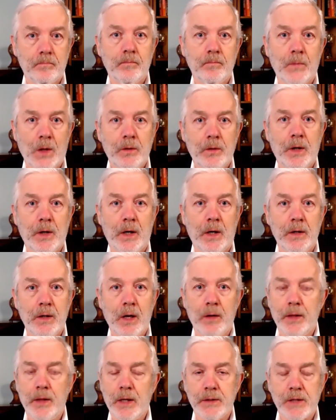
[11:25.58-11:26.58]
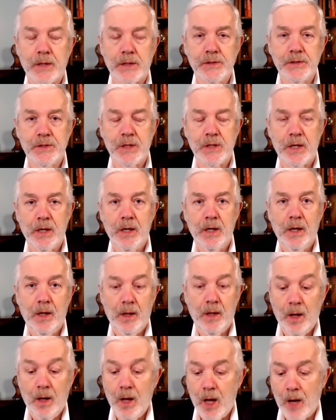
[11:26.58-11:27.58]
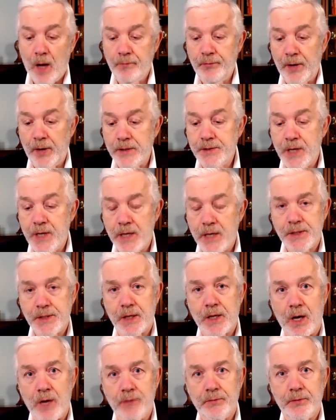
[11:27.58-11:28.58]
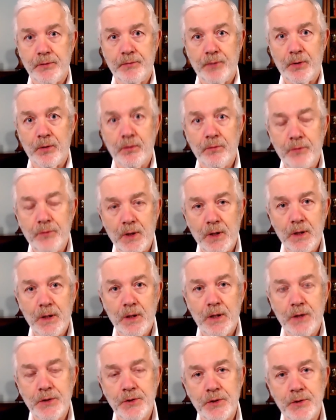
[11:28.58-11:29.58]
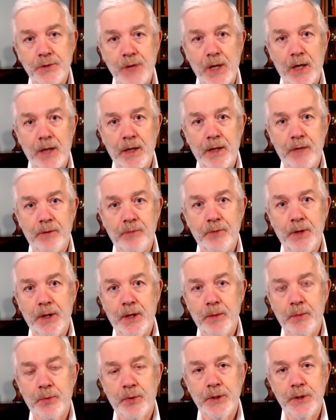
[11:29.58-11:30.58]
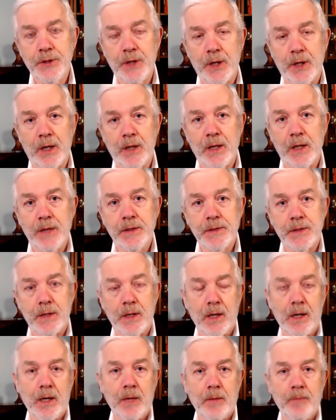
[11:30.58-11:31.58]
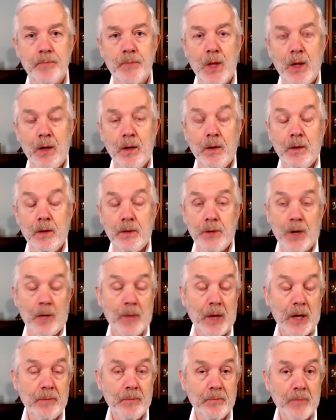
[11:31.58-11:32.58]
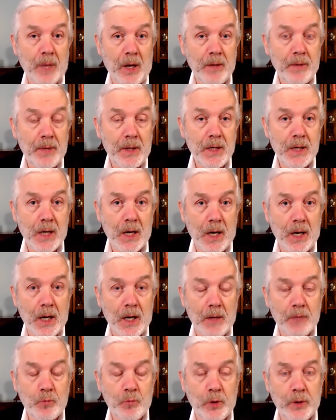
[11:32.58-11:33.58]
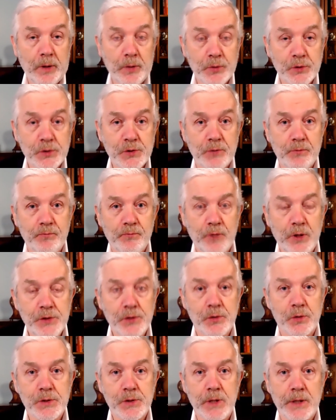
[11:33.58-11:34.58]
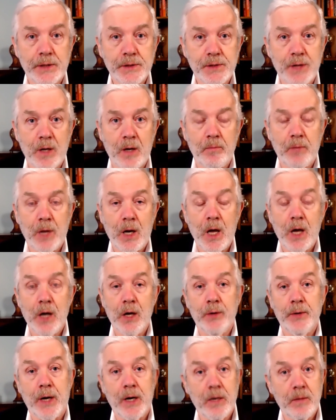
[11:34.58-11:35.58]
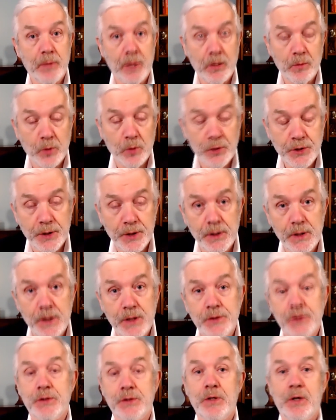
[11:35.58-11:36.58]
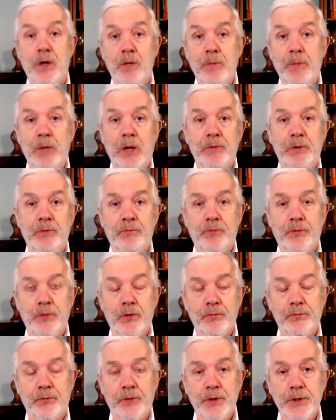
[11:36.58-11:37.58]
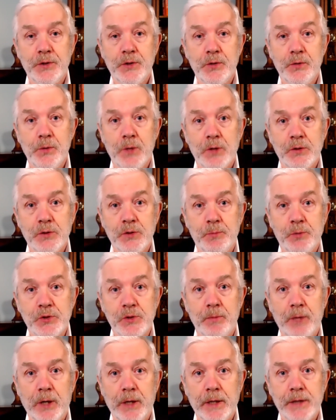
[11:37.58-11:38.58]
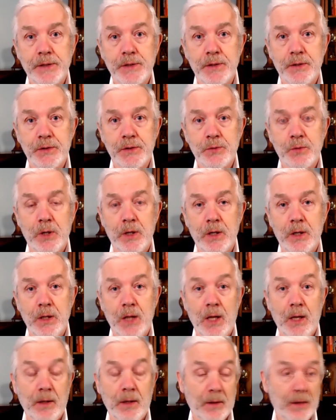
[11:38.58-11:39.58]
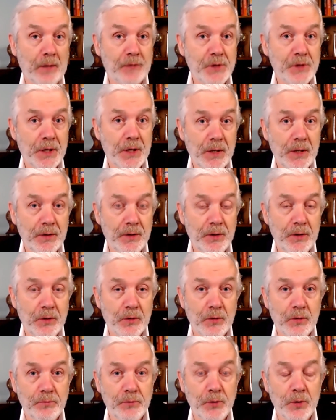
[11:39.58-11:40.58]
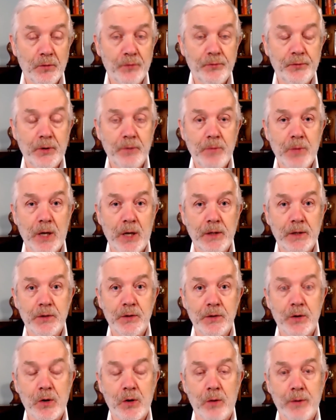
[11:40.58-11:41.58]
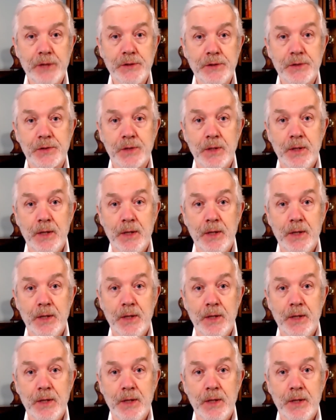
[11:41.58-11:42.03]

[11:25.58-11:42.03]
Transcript: Okay, now that's a fantastic overview of the issues, Ali. I really appreciate that. Maybe we can put some resource links down below, and anybody watching this, maybe feel free to put some links in as well. Love to hear your feedback in the comments.